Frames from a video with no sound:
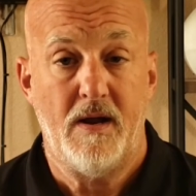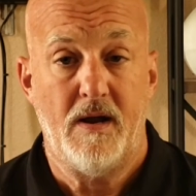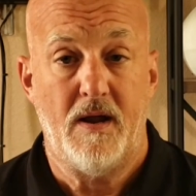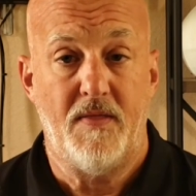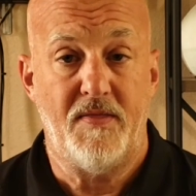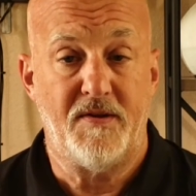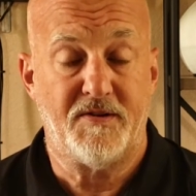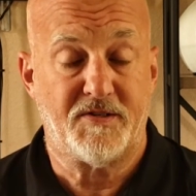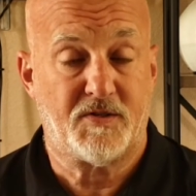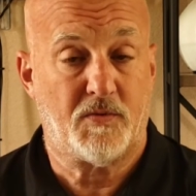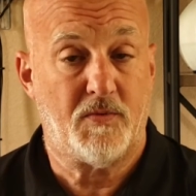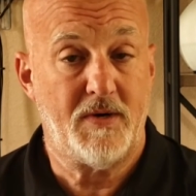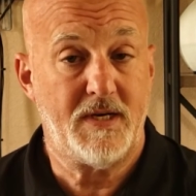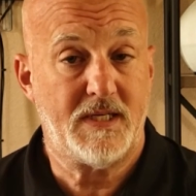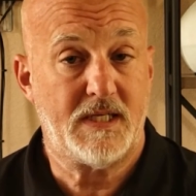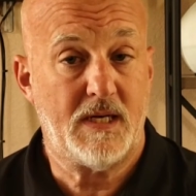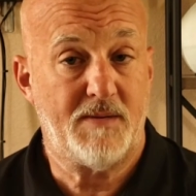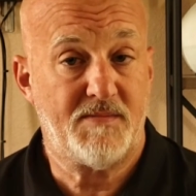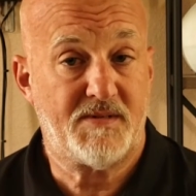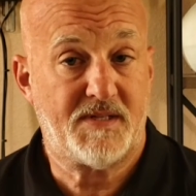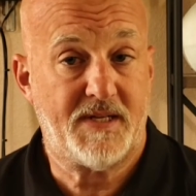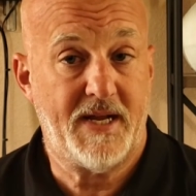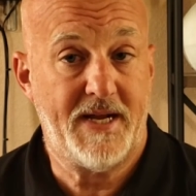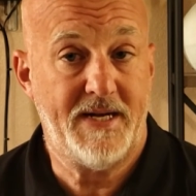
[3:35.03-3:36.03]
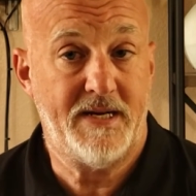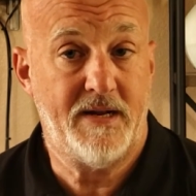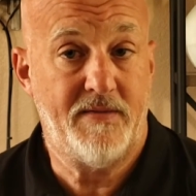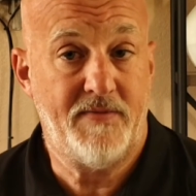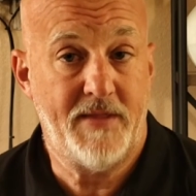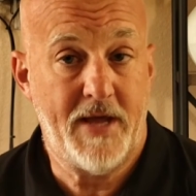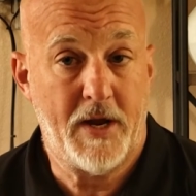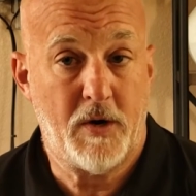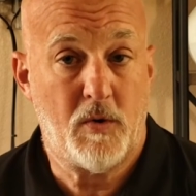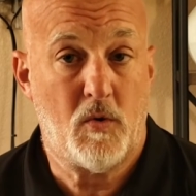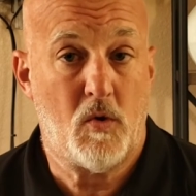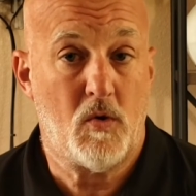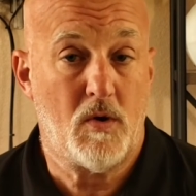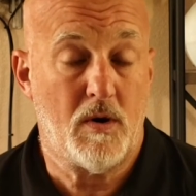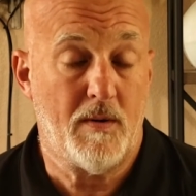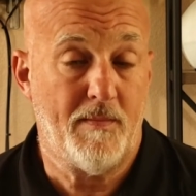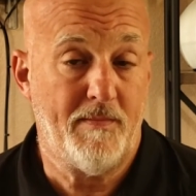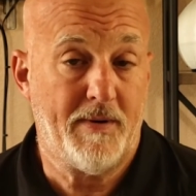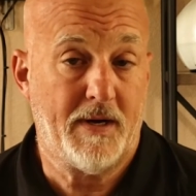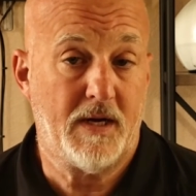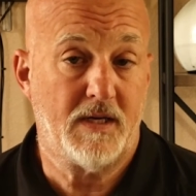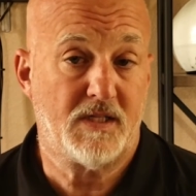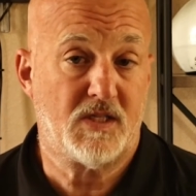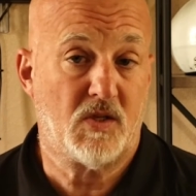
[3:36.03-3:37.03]
And there's a reason I'm stating it in that order,
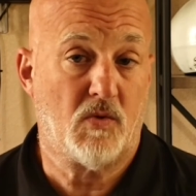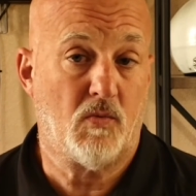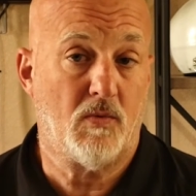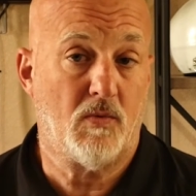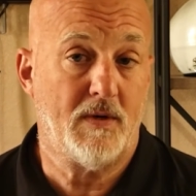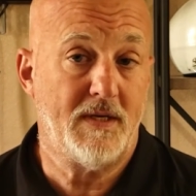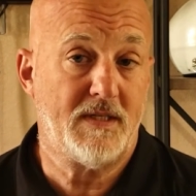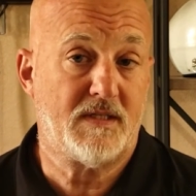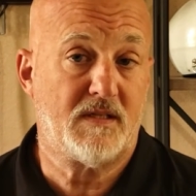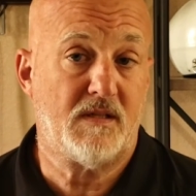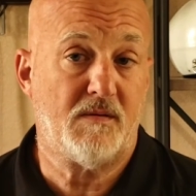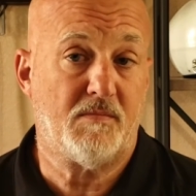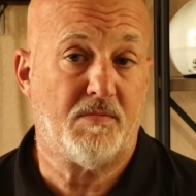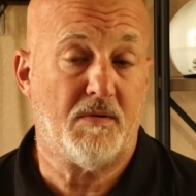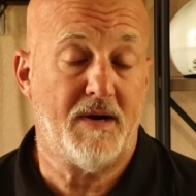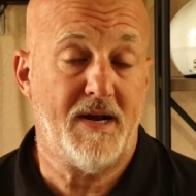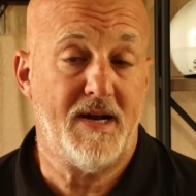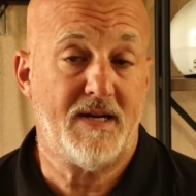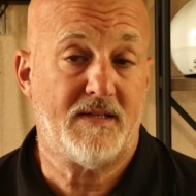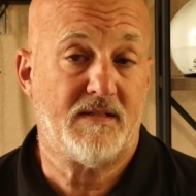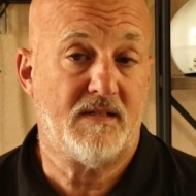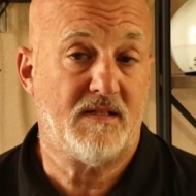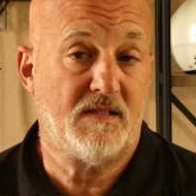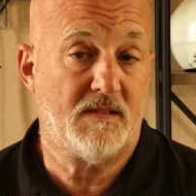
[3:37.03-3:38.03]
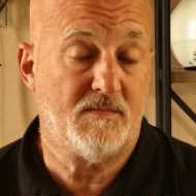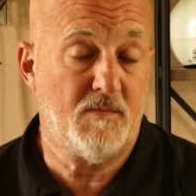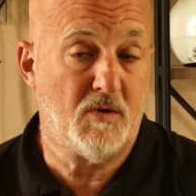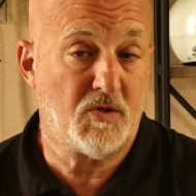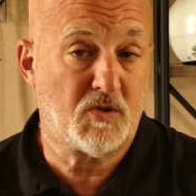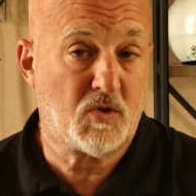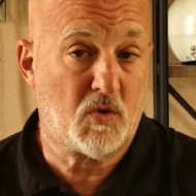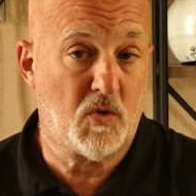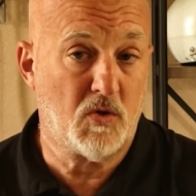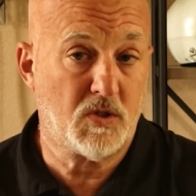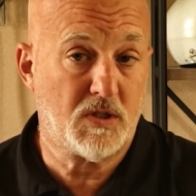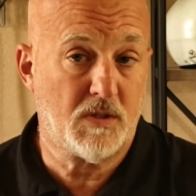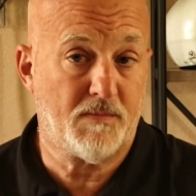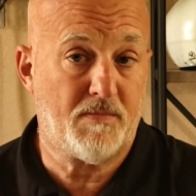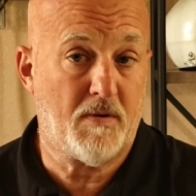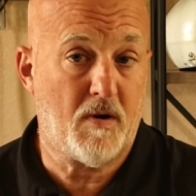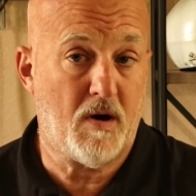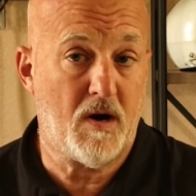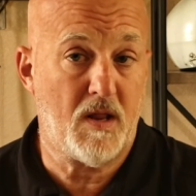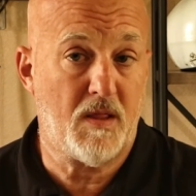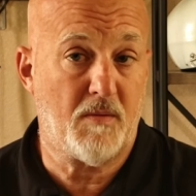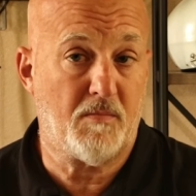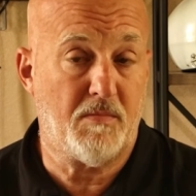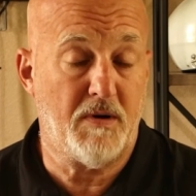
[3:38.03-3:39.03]
because the release of the brakes is the most crucial part
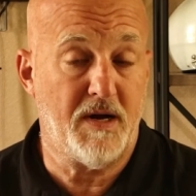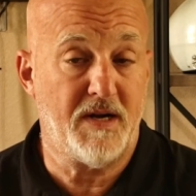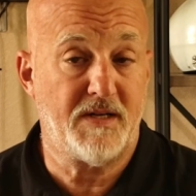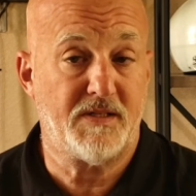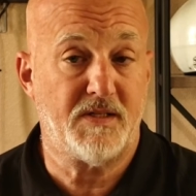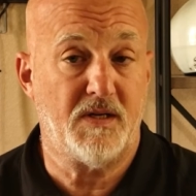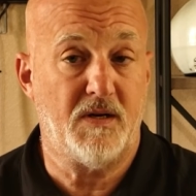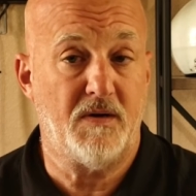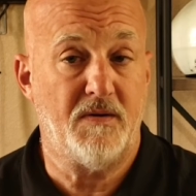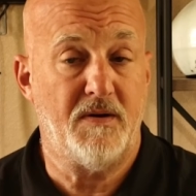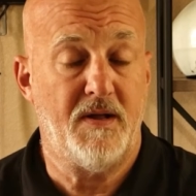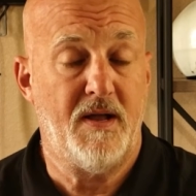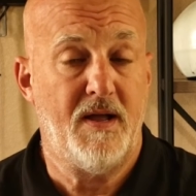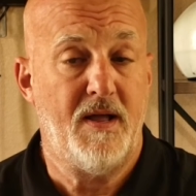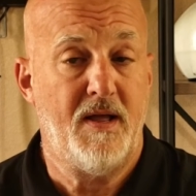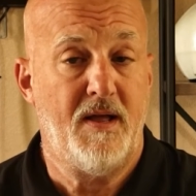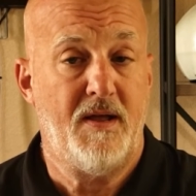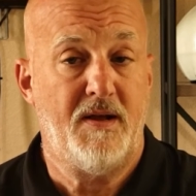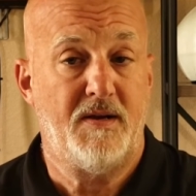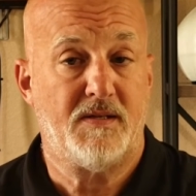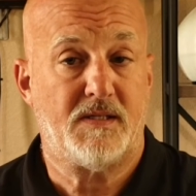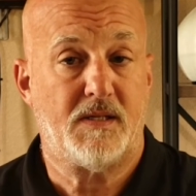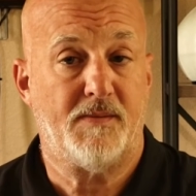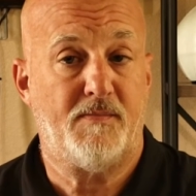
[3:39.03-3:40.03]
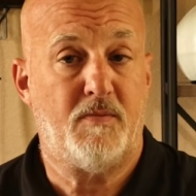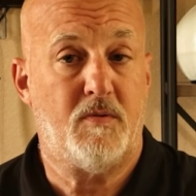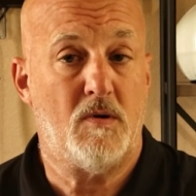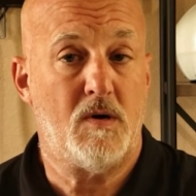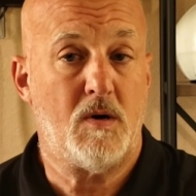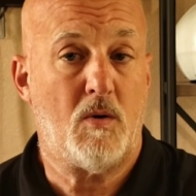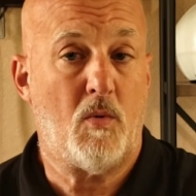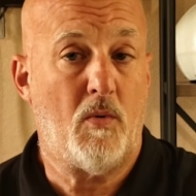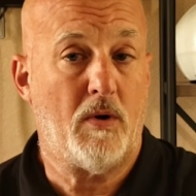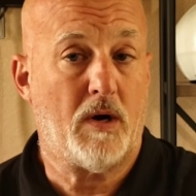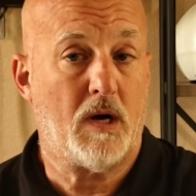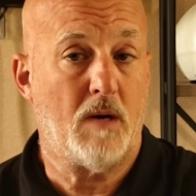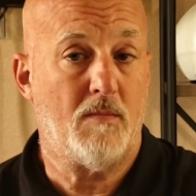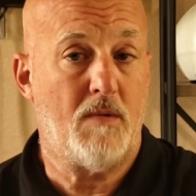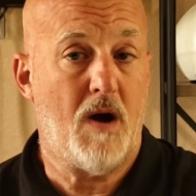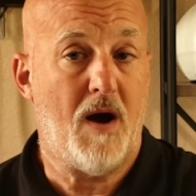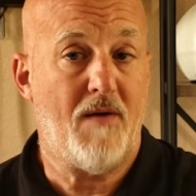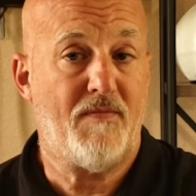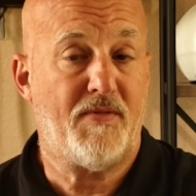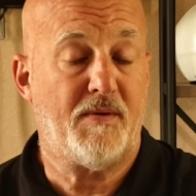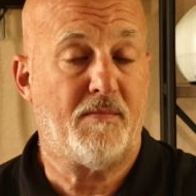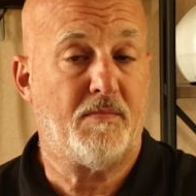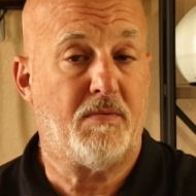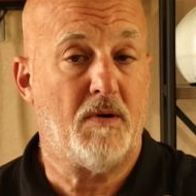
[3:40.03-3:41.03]
of the brake zone. It's the point where we come
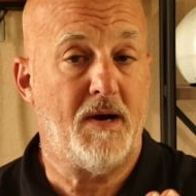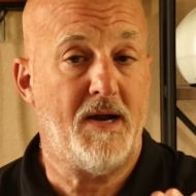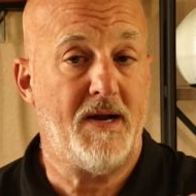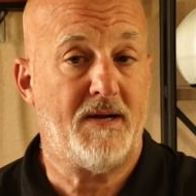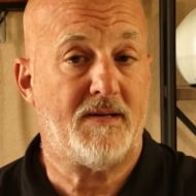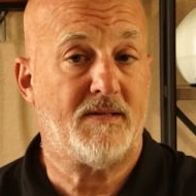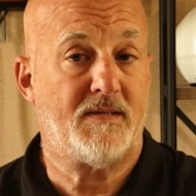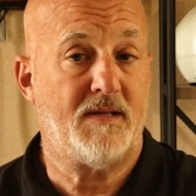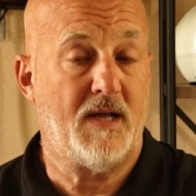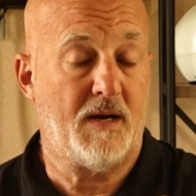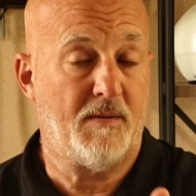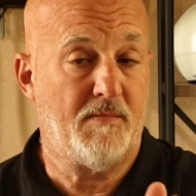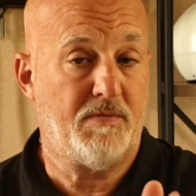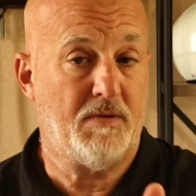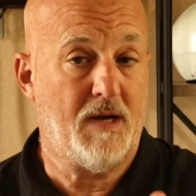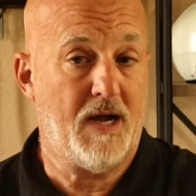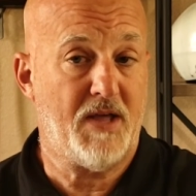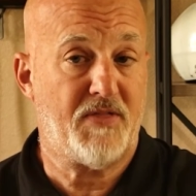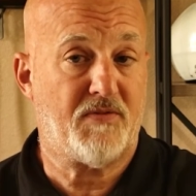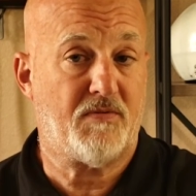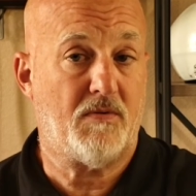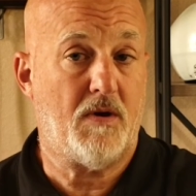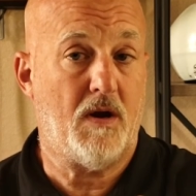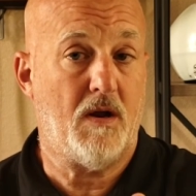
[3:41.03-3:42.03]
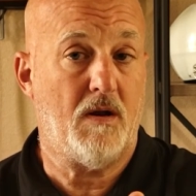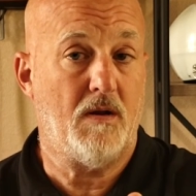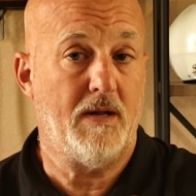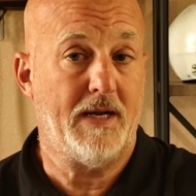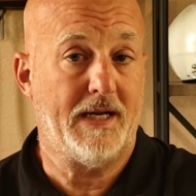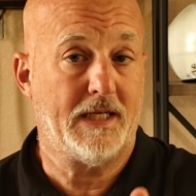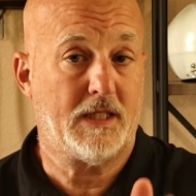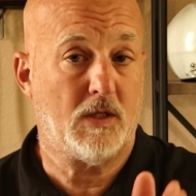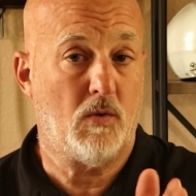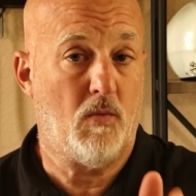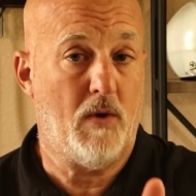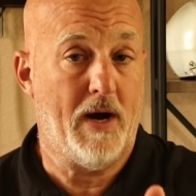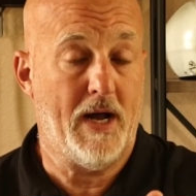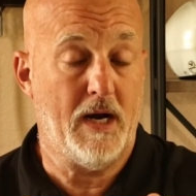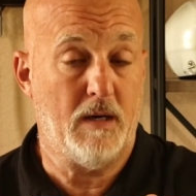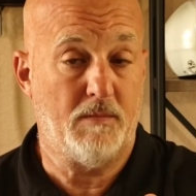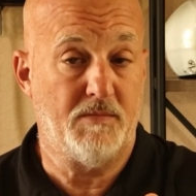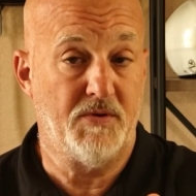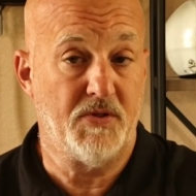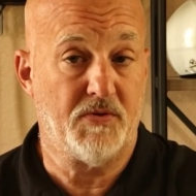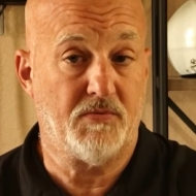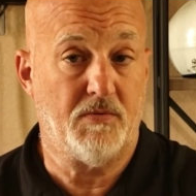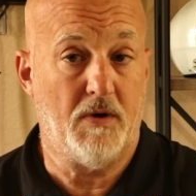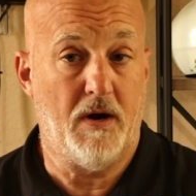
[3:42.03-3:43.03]
off the brakes and apply throttle and get to wide
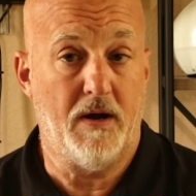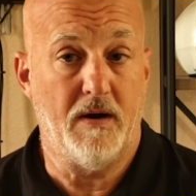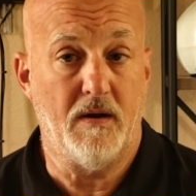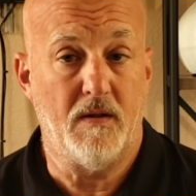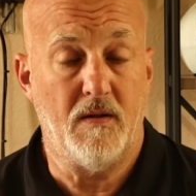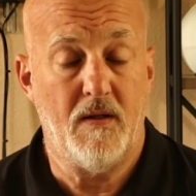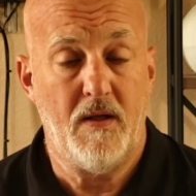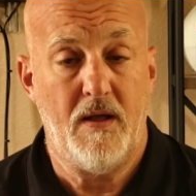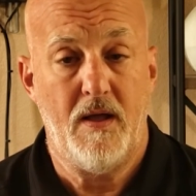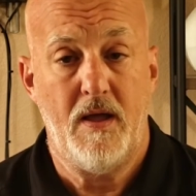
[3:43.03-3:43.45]
open throttle.